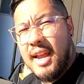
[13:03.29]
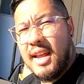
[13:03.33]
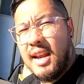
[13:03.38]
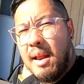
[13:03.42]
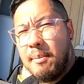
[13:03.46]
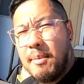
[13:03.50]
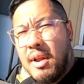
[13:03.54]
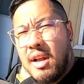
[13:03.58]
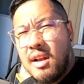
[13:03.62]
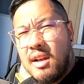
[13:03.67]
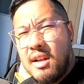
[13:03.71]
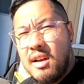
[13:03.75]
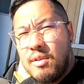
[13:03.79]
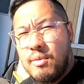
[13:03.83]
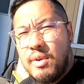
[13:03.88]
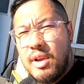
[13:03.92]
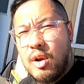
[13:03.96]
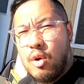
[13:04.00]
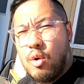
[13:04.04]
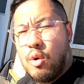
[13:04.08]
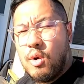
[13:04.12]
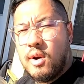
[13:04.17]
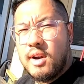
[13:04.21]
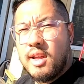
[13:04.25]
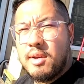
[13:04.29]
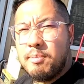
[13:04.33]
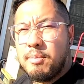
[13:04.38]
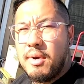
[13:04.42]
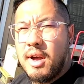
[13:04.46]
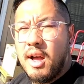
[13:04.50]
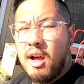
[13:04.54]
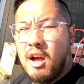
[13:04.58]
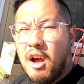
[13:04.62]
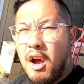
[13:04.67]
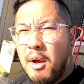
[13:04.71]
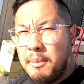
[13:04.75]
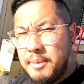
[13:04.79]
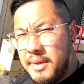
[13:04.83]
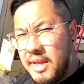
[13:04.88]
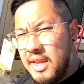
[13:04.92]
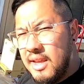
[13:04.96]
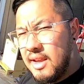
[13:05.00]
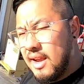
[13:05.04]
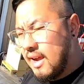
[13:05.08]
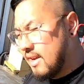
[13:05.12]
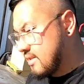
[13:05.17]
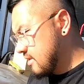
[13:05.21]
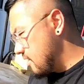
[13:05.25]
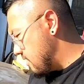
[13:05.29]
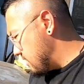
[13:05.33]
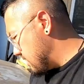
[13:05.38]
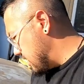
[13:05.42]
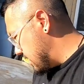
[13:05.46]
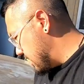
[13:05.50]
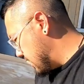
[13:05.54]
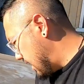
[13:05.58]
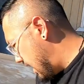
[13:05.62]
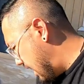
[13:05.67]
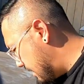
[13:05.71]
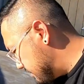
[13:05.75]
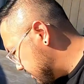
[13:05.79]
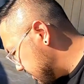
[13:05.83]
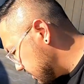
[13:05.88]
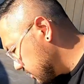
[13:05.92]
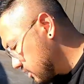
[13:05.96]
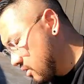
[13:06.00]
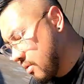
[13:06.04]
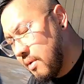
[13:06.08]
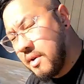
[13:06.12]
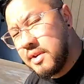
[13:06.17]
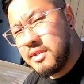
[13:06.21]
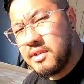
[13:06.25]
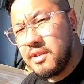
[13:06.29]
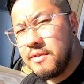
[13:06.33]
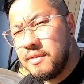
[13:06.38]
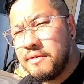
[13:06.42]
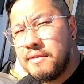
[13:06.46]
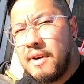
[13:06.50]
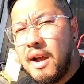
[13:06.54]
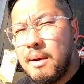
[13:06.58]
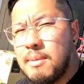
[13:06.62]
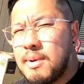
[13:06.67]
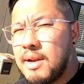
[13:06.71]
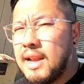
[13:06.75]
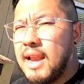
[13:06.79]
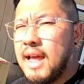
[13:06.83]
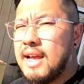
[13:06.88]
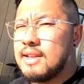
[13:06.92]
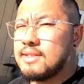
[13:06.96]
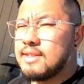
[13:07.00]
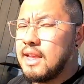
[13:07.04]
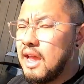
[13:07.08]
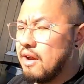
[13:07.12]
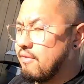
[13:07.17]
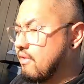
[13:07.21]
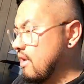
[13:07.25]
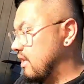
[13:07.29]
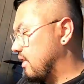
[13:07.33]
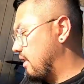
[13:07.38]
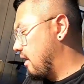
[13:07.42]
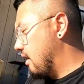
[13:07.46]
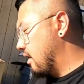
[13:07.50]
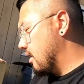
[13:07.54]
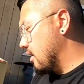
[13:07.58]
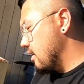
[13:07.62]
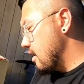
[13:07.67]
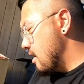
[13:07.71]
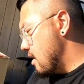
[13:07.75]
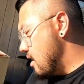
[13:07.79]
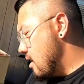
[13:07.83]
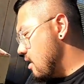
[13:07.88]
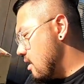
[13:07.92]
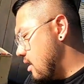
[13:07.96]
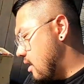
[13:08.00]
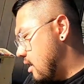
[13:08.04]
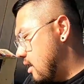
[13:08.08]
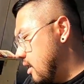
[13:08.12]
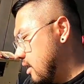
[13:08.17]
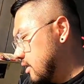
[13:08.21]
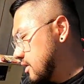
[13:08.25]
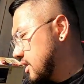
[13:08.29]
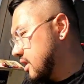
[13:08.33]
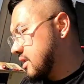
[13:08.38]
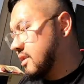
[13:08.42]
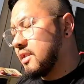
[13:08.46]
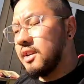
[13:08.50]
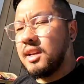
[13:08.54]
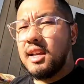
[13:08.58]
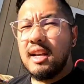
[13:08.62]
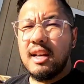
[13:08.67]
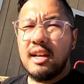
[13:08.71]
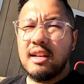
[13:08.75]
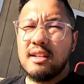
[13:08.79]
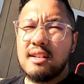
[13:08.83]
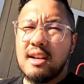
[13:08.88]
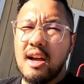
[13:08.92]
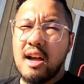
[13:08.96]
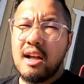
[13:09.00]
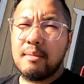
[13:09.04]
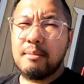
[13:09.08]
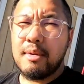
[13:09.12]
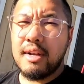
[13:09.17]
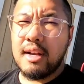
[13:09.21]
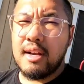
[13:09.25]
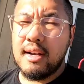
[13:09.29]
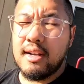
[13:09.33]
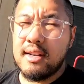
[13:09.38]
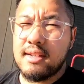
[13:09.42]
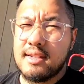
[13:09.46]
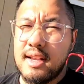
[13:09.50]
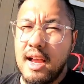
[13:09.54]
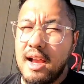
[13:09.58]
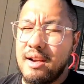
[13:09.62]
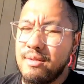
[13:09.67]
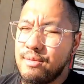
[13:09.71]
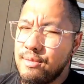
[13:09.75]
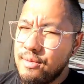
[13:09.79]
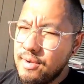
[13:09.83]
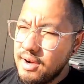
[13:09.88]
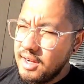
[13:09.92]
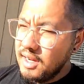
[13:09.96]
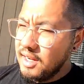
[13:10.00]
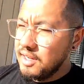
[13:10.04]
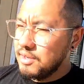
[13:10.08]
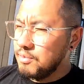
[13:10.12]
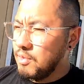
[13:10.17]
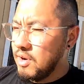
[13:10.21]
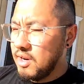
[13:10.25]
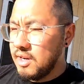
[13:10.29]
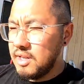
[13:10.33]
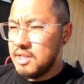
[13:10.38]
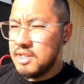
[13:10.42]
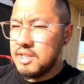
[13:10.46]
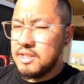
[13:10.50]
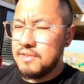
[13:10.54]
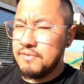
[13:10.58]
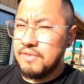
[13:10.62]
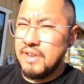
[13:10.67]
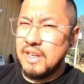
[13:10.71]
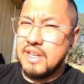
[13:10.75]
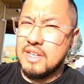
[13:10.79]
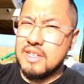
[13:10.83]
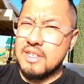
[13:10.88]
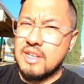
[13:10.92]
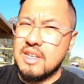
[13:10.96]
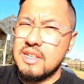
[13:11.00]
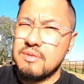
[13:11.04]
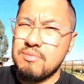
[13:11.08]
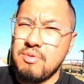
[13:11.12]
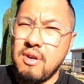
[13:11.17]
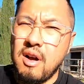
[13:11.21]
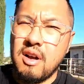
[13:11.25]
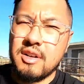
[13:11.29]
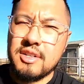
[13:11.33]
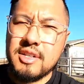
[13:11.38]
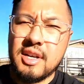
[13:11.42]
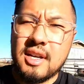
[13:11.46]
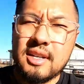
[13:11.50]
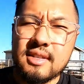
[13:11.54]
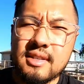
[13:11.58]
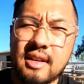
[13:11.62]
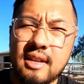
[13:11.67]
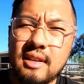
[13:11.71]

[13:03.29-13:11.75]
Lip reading: I'm not gonna record it, but update you guys on it. I'm just going to fiberglass everything just to get it done, because I really want to just finish these projects.